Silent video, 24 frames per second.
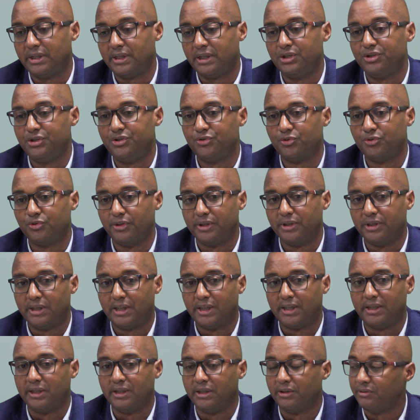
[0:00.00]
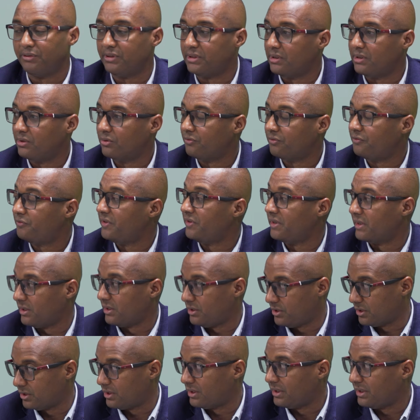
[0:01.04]
ensuring that there is enough
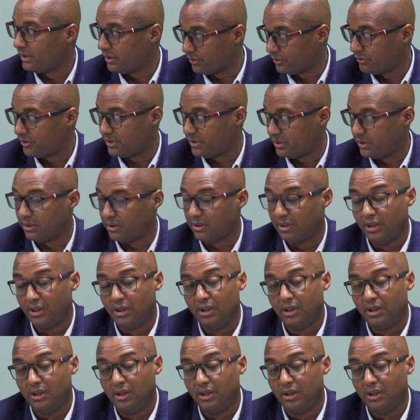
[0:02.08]
financial literacy